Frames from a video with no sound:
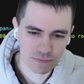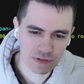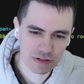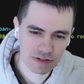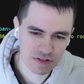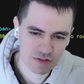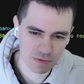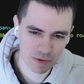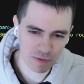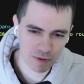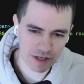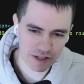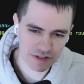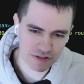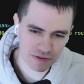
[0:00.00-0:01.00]
So we
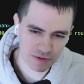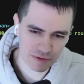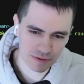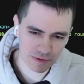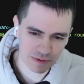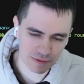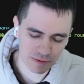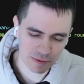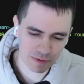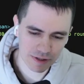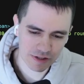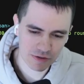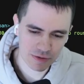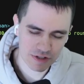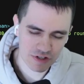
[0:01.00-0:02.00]
want to do
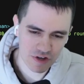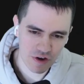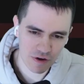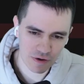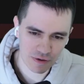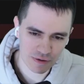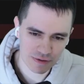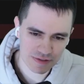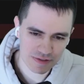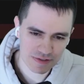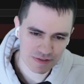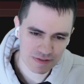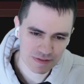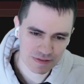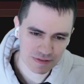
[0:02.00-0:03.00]
a
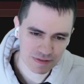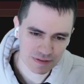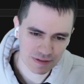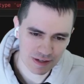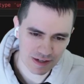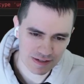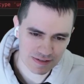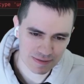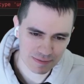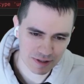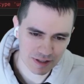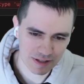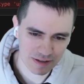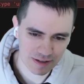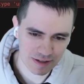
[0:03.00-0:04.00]
toast. Yeah, something
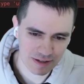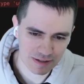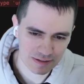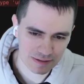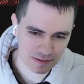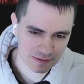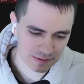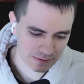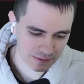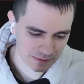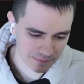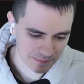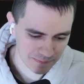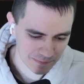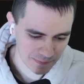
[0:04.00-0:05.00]
like that.
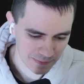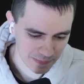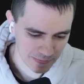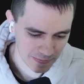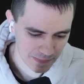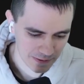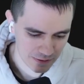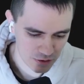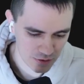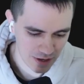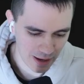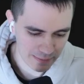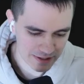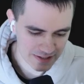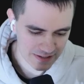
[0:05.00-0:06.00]
You
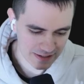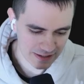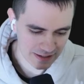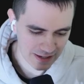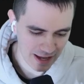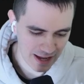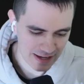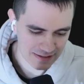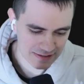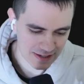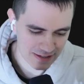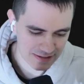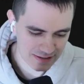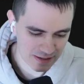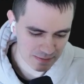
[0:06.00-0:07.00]
commented
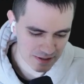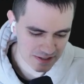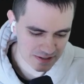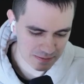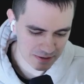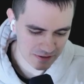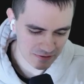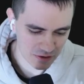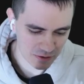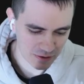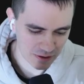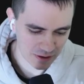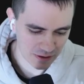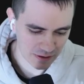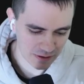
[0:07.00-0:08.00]
SS in the PCB
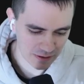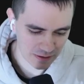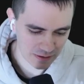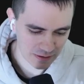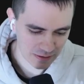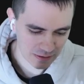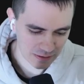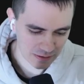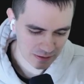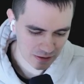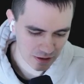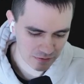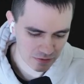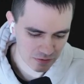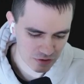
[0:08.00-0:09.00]
viewer,
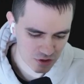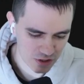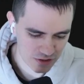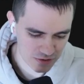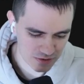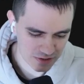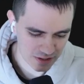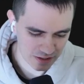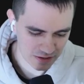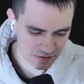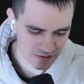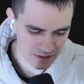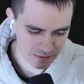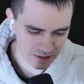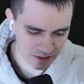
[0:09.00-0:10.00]
hover over tracers on. Can you
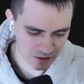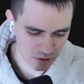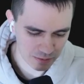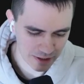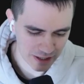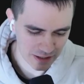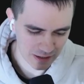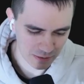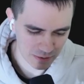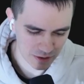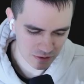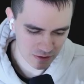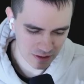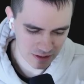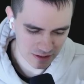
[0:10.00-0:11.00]
tell me a little bit? I want to
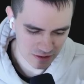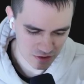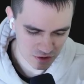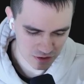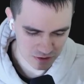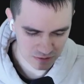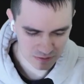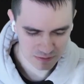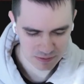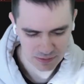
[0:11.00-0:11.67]
create an issue.